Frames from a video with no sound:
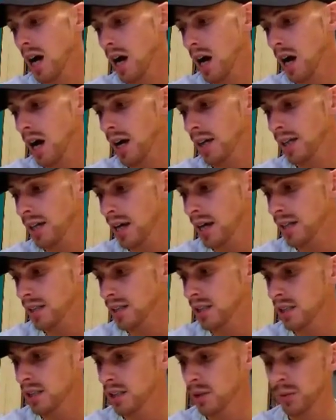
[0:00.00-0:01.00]
I got
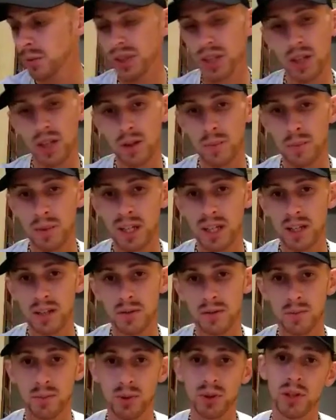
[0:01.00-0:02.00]
addicted with him,
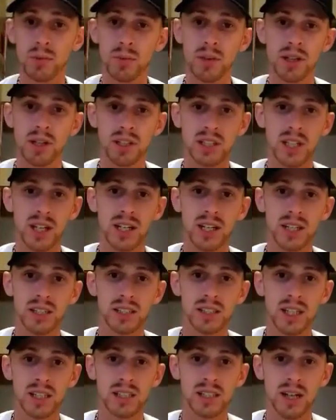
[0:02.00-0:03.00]
man, pretty much. I guess
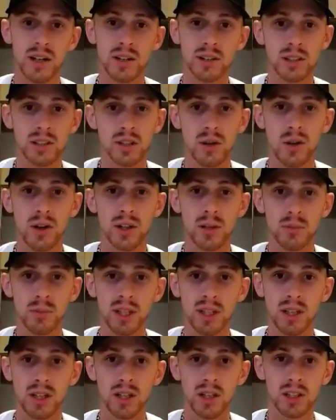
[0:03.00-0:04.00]
that's how it started,
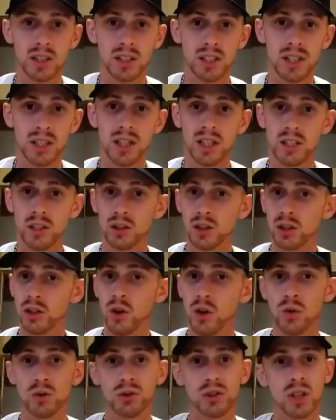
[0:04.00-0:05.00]
because he
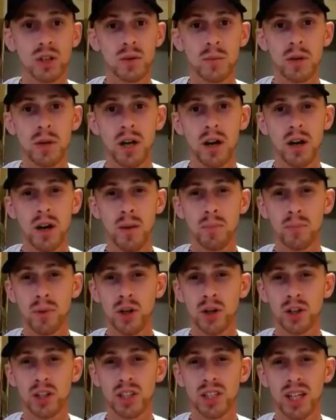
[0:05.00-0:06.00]
stole some
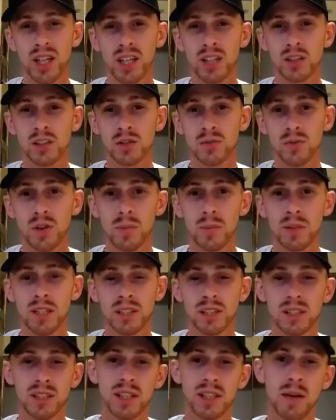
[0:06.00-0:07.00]
Perc 10s from
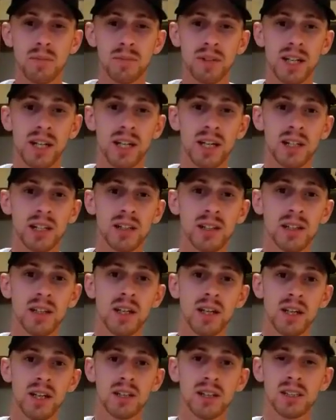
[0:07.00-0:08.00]
his stepdad.
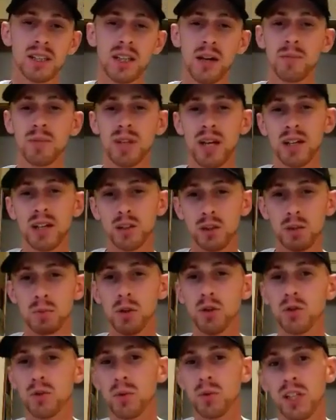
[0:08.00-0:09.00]
Stepdad
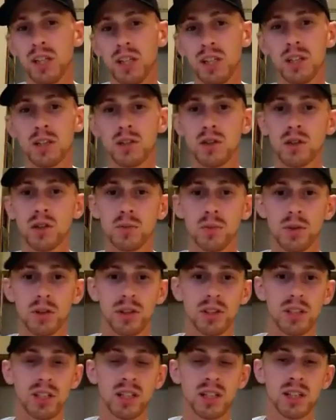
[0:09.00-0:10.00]
smoked weed and took
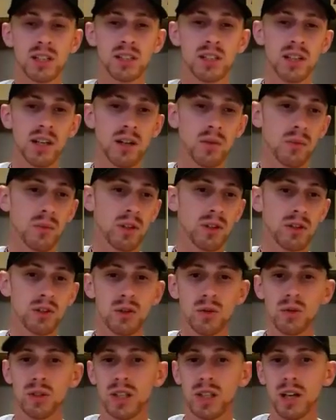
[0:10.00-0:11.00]
Perc 10s, like one or
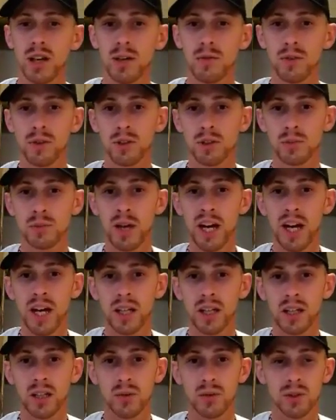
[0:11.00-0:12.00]
two a day for his
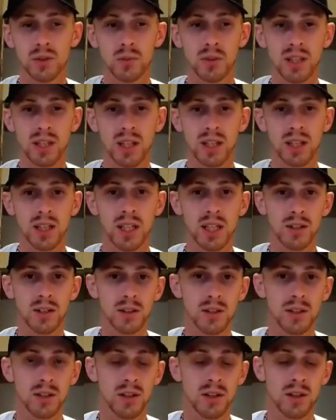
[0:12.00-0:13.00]
back. He was a mechanic,
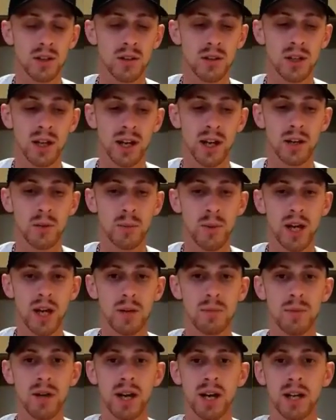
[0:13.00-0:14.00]
you know, had a
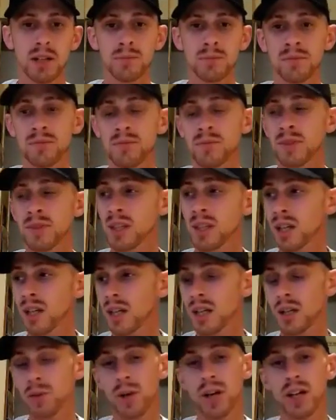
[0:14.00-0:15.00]
bad back.
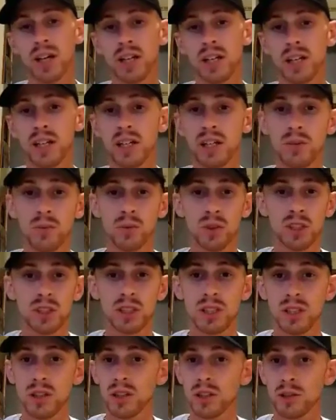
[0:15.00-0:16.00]
Anyway, he would
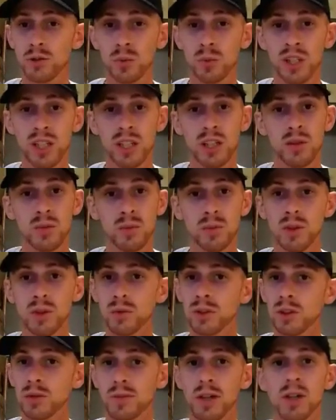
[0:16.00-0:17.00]
steal his weed. We
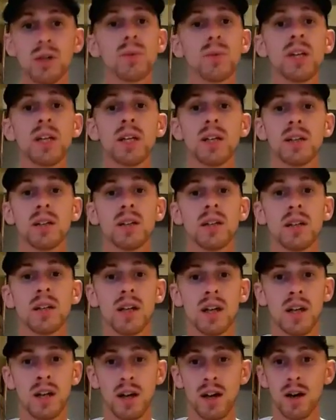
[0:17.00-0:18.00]
would smoke weed.
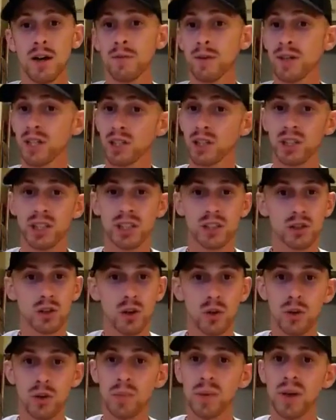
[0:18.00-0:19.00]
Eventually, he
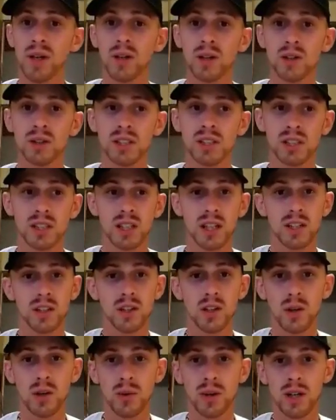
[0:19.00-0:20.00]
stole the pills and said, you
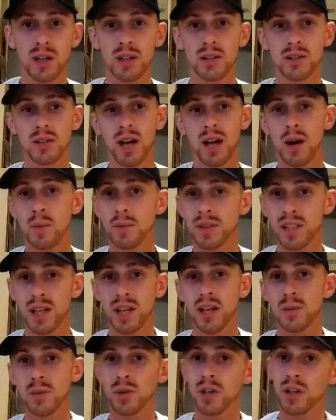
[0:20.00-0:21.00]
know what, I'm going to take